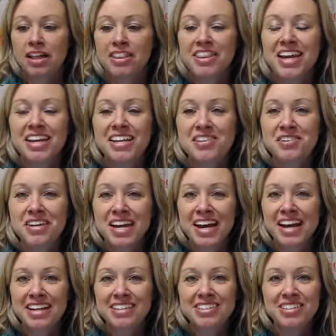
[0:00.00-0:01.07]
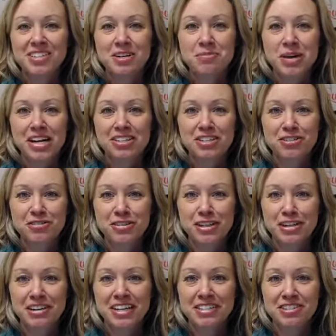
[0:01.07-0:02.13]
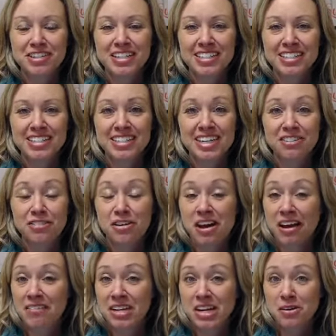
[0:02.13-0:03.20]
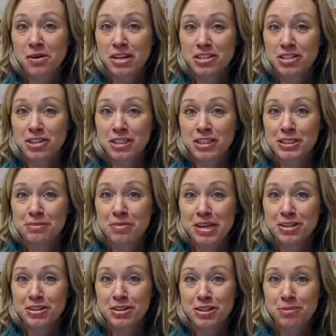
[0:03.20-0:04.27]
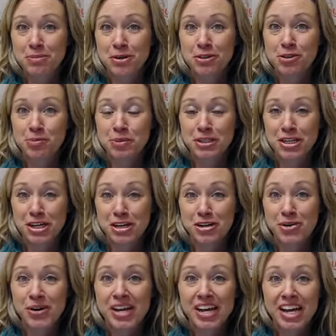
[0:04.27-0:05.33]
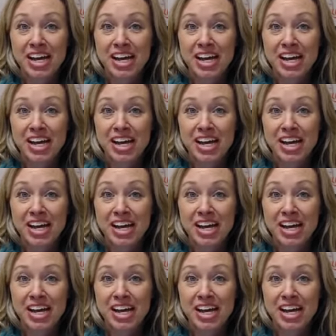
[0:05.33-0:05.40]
Thank you again so much for your interest. And if you have any questions, make sure to post below.